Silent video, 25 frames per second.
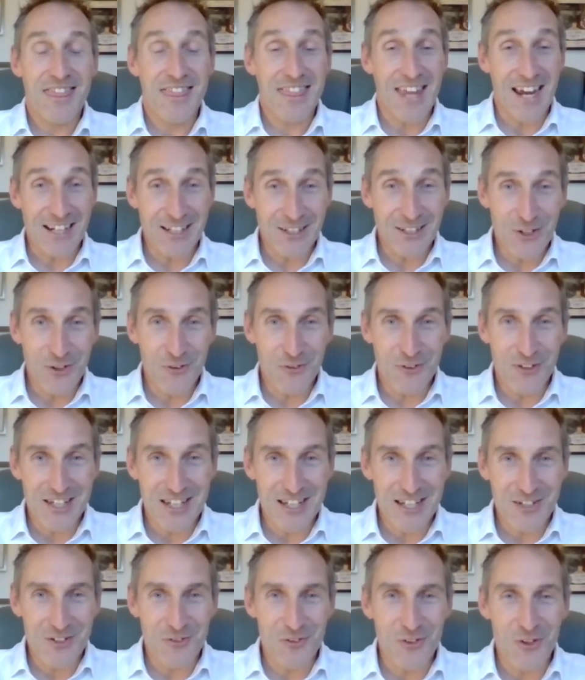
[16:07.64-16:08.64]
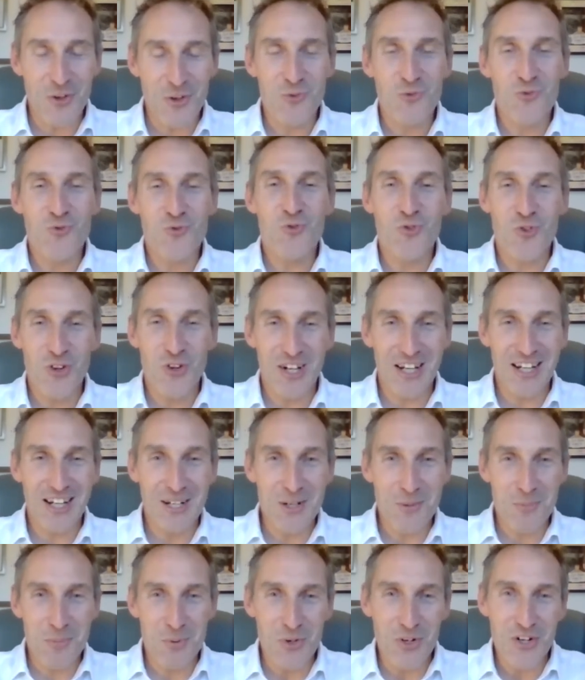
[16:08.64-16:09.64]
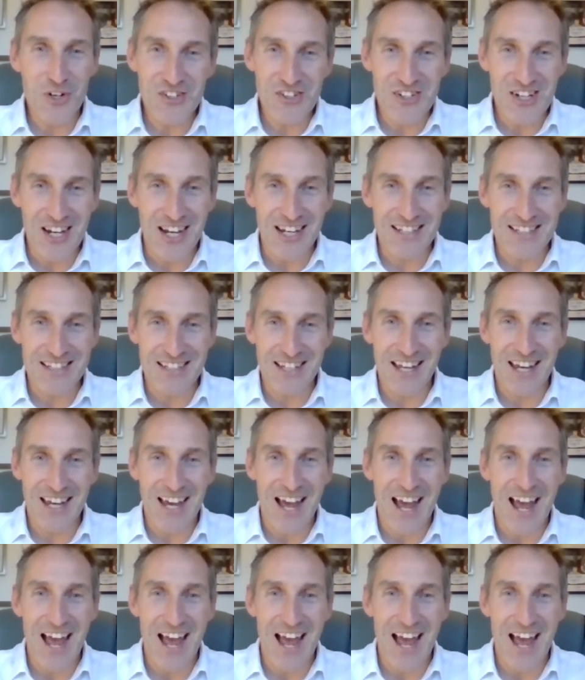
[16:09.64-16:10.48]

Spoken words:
thank you for the interview. Really appreciate it.